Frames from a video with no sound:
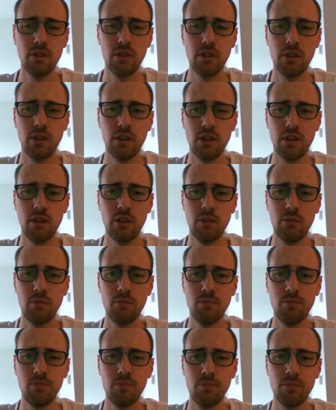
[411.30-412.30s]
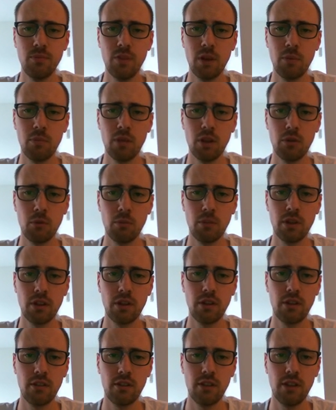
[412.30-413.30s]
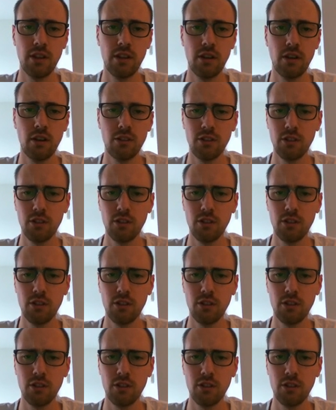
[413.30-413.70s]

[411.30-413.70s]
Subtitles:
Now playing with Black against Leenhouts,